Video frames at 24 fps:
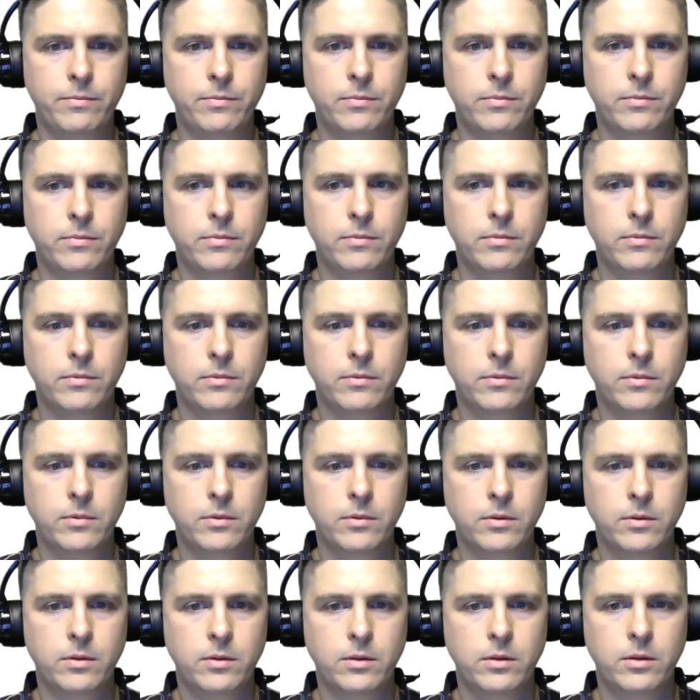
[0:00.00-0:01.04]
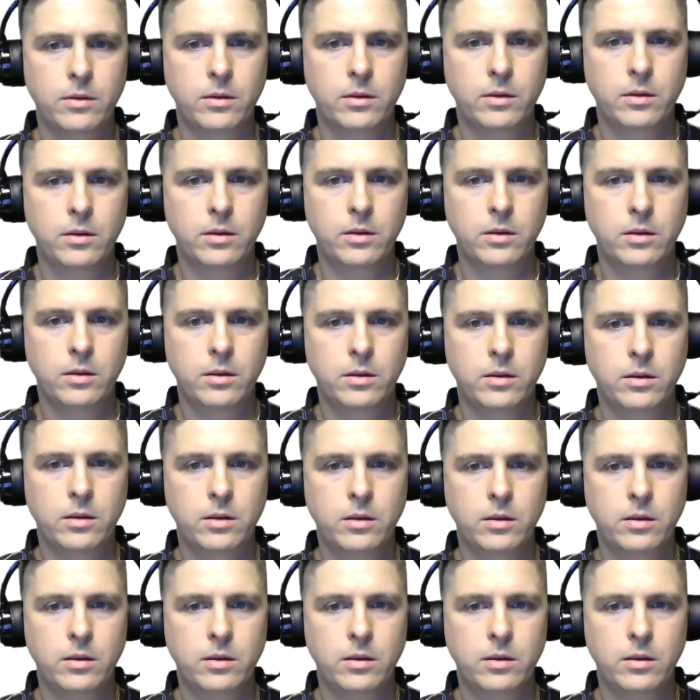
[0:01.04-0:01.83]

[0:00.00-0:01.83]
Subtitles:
(no one is talking)